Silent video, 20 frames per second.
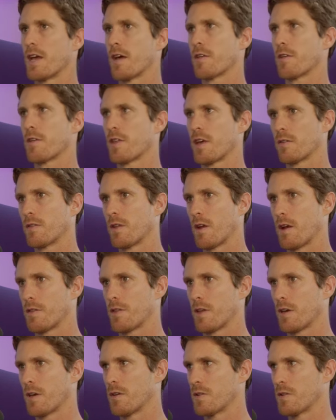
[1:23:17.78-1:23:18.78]
other thing that I
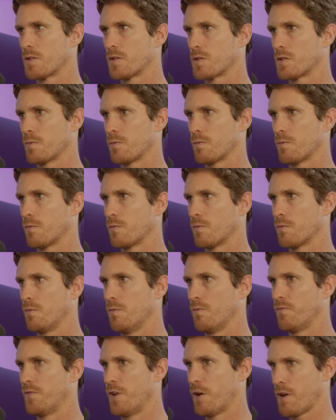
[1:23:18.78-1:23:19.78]
think is
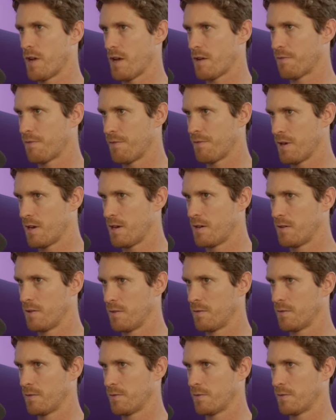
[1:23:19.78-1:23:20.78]
very unfair
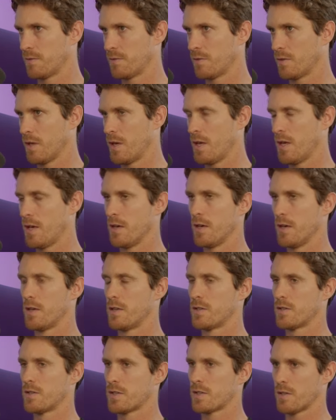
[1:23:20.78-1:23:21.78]

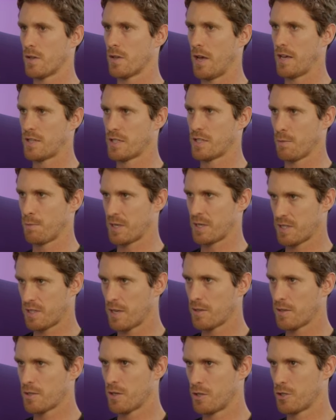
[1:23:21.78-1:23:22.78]
is, as a
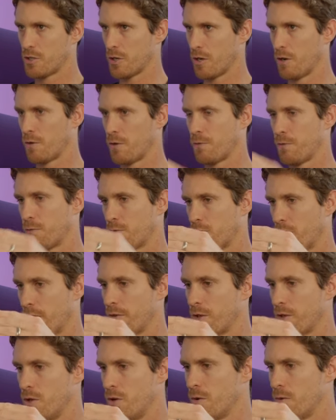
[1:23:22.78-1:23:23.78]
percentage of
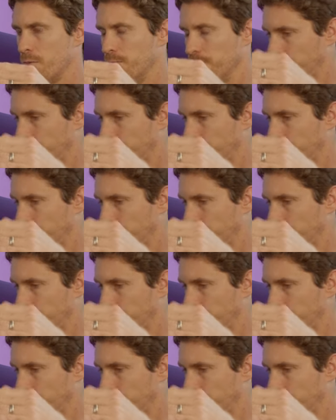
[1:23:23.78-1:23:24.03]
revenue,